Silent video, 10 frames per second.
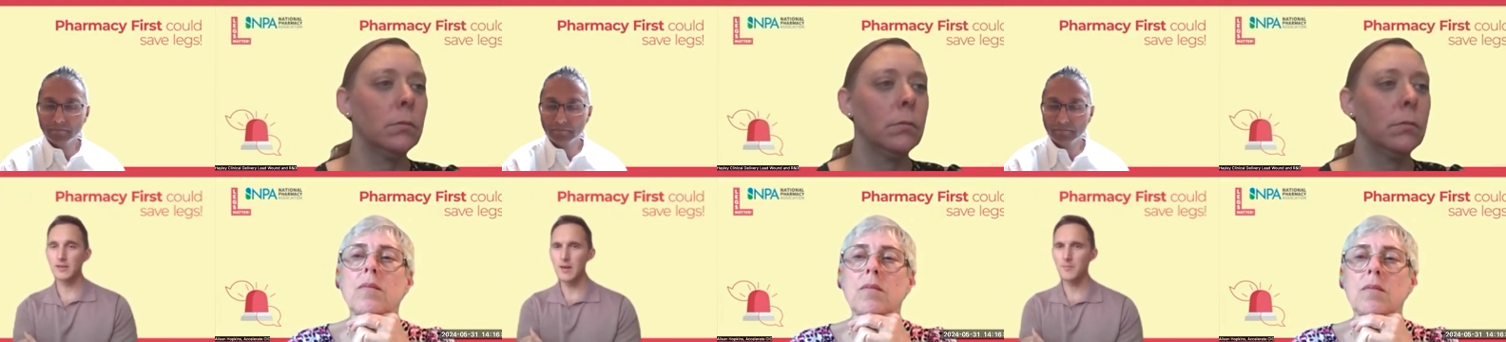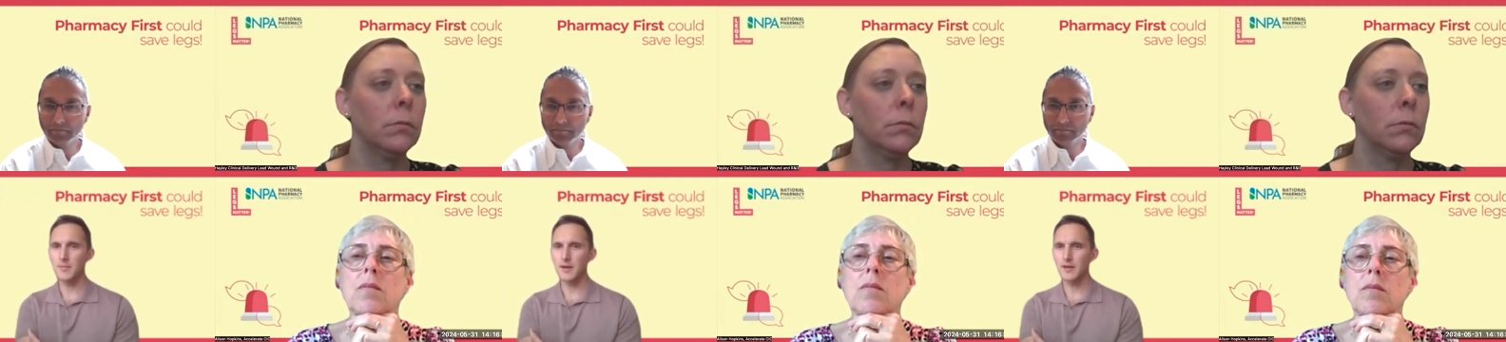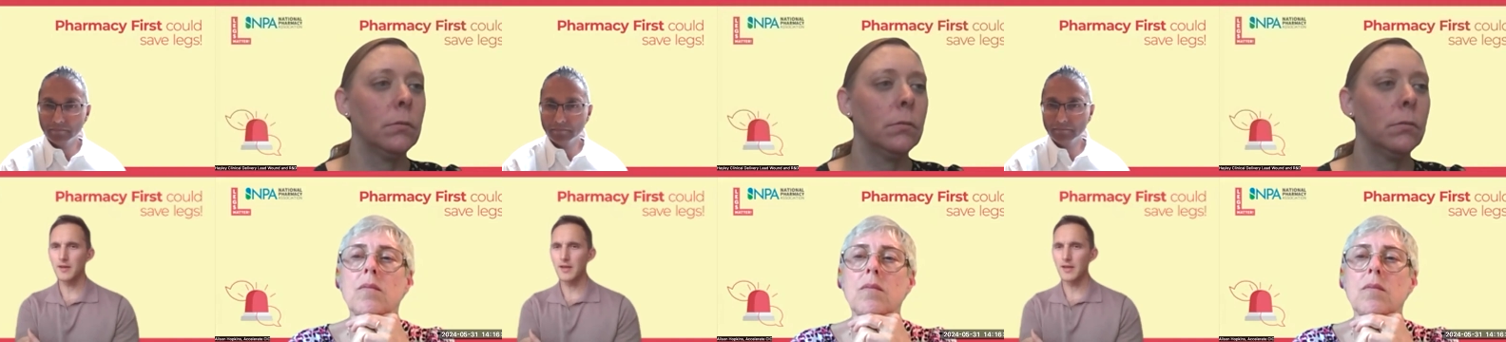Speaker 1: Um,
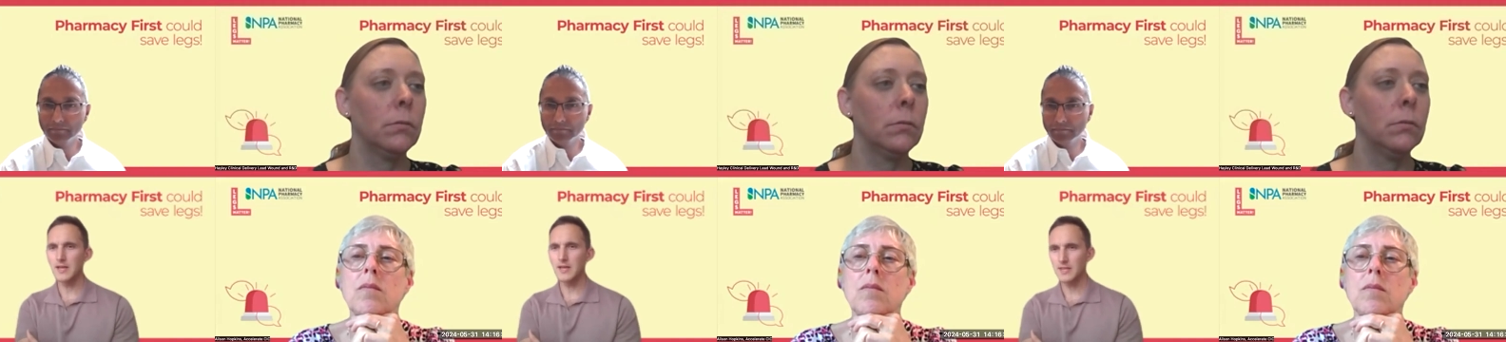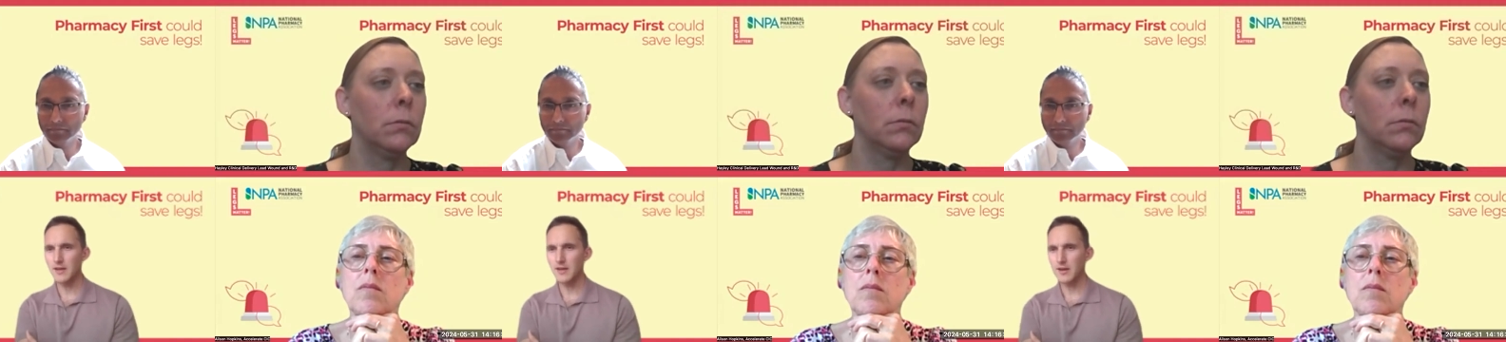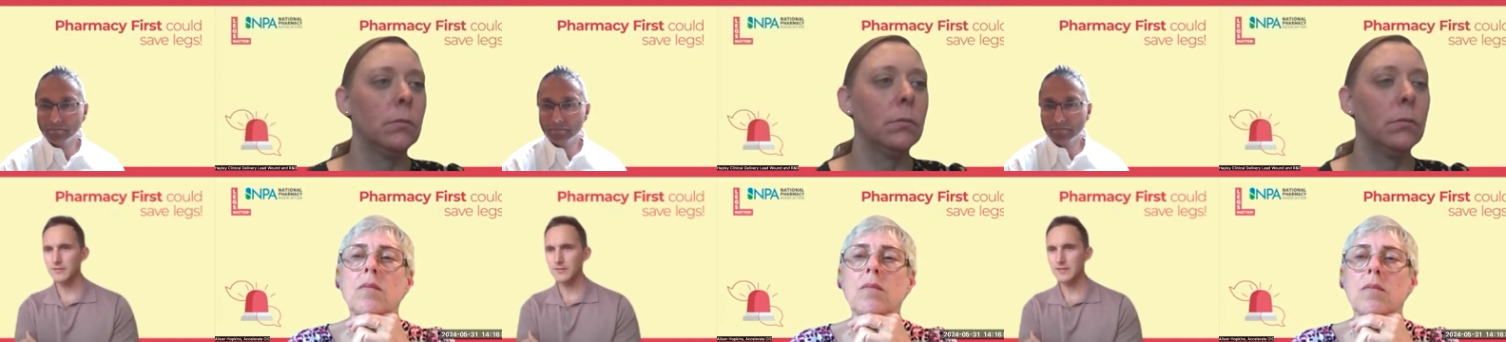is there
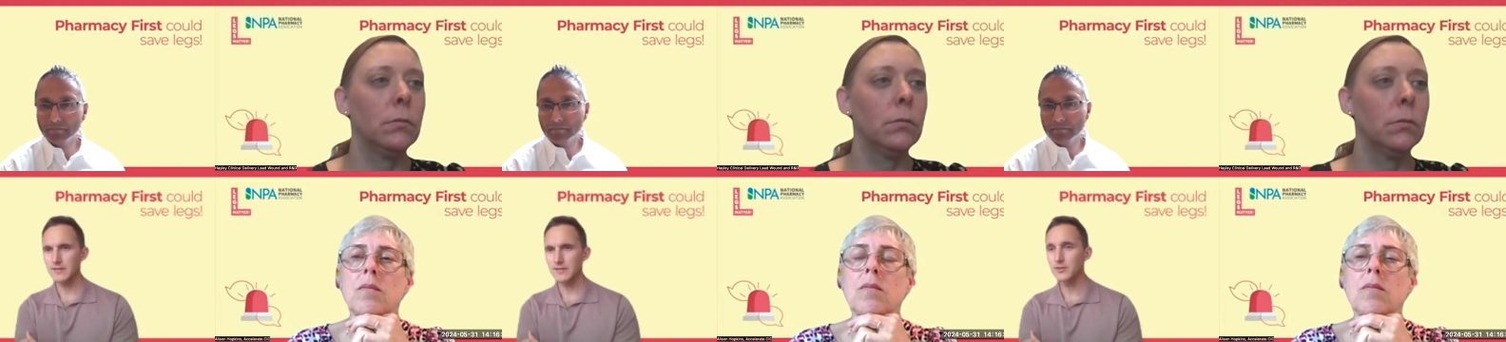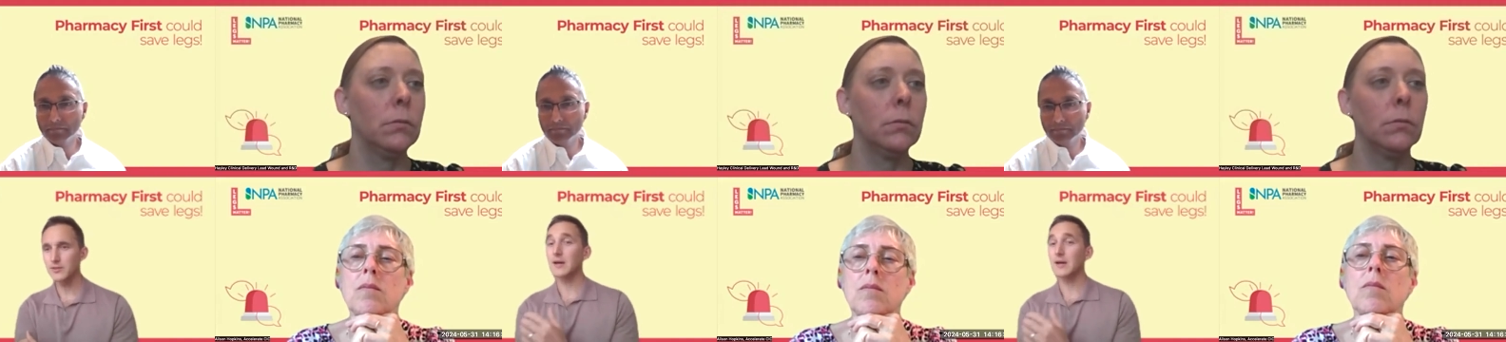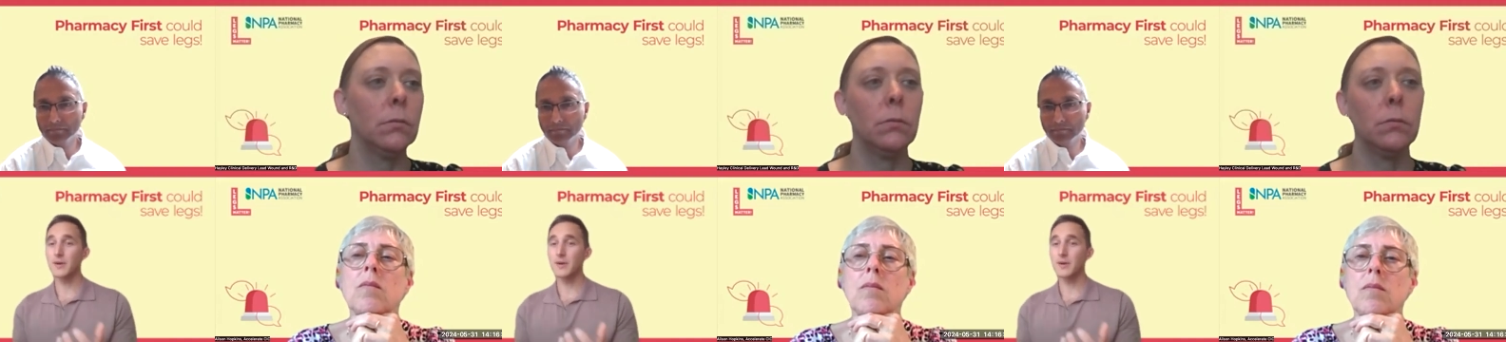kind of any other
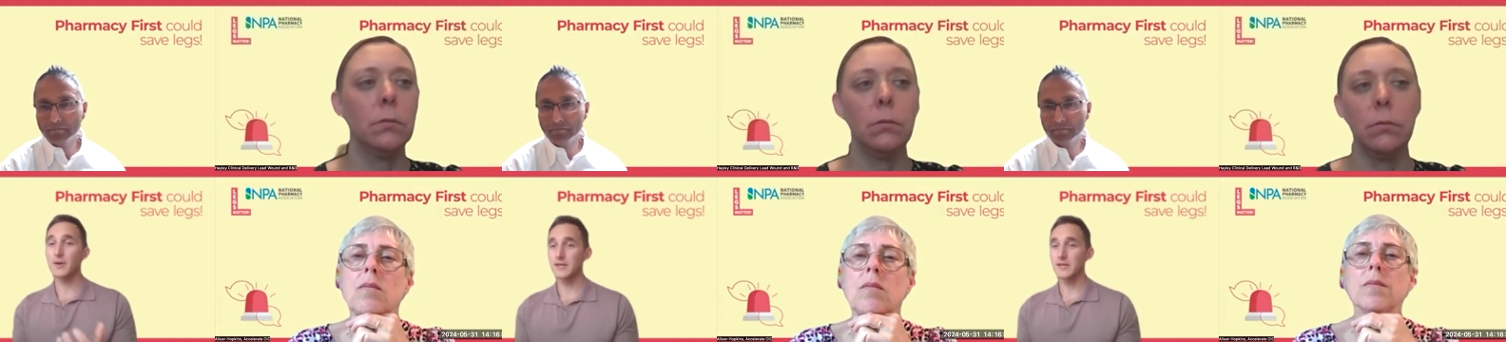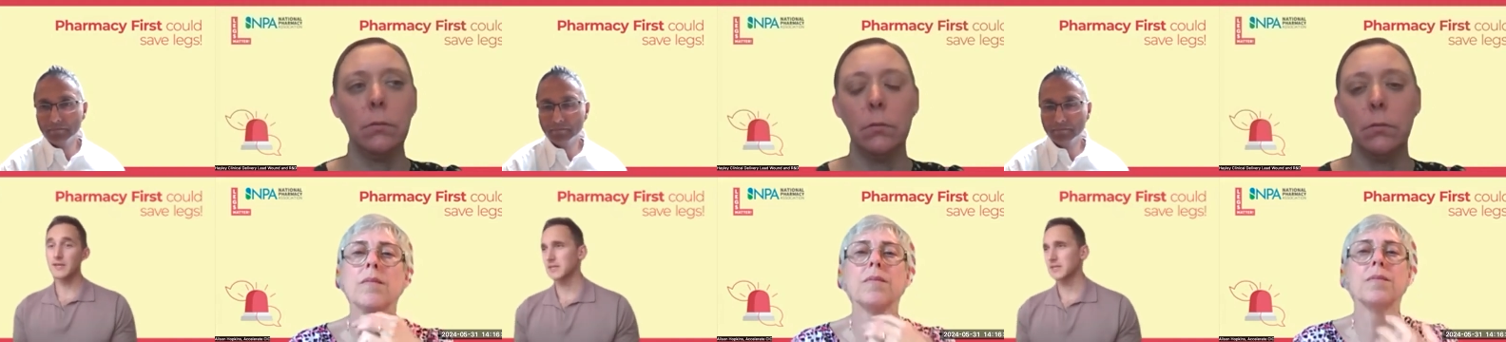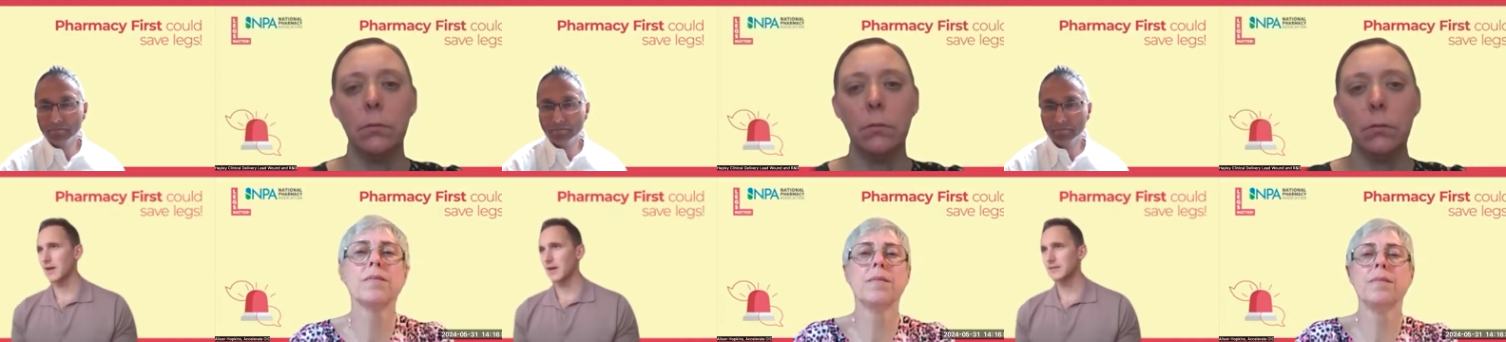campaigns that pharmacy can get
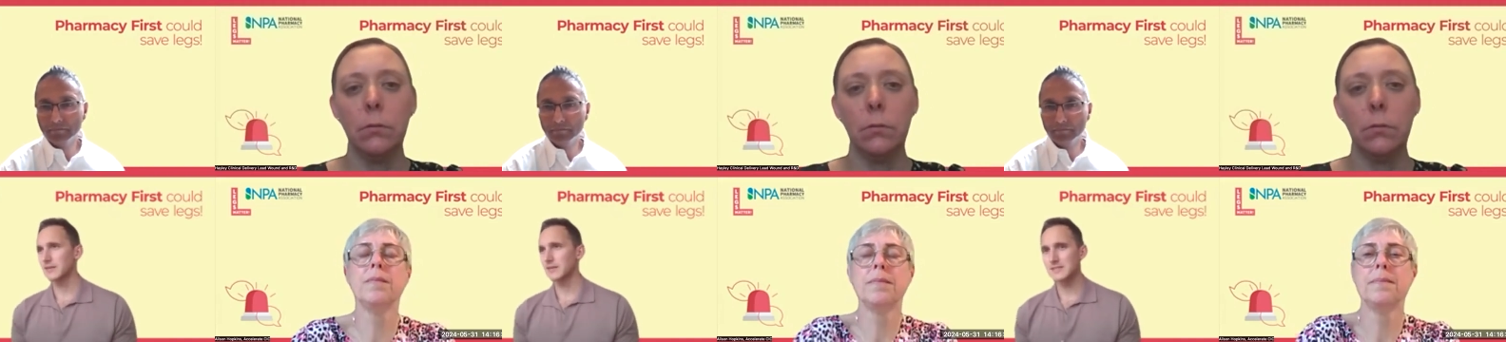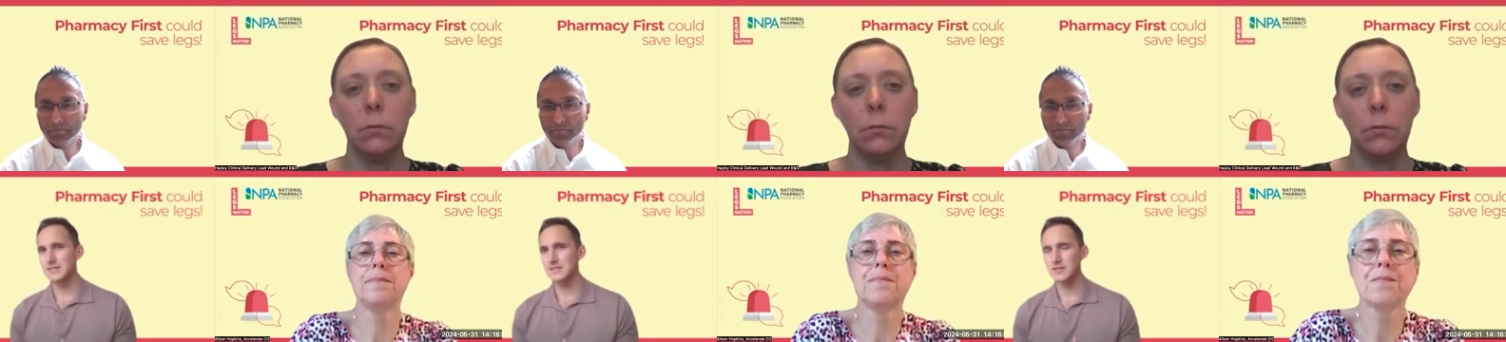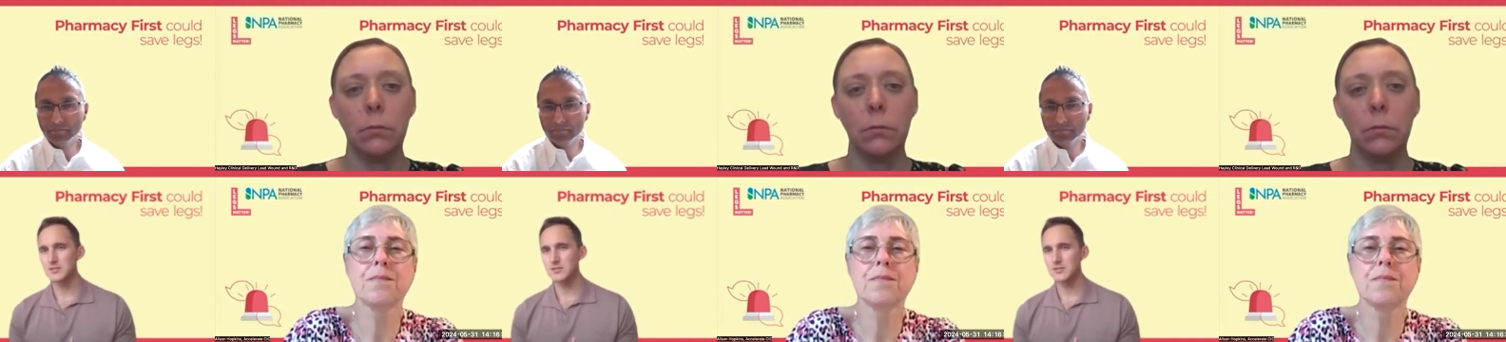behind that link to this,